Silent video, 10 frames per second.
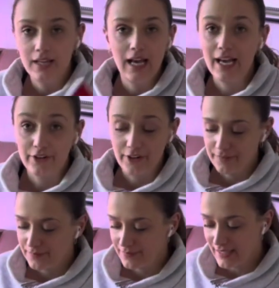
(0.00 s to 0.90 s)
don't know.
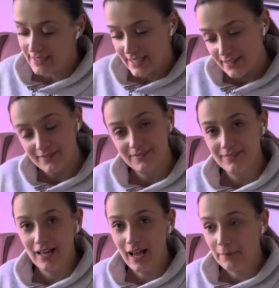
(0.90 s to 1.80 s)
That's it.
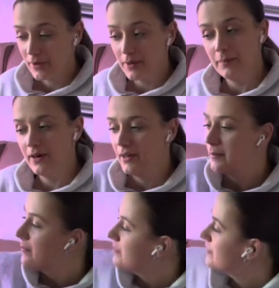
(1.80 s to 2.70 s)
I'm gonna pot up
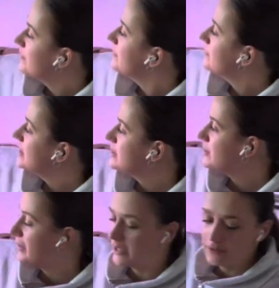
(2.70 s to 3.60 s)
these
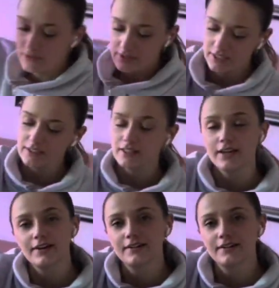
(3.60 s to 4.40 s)
tomatoes into there.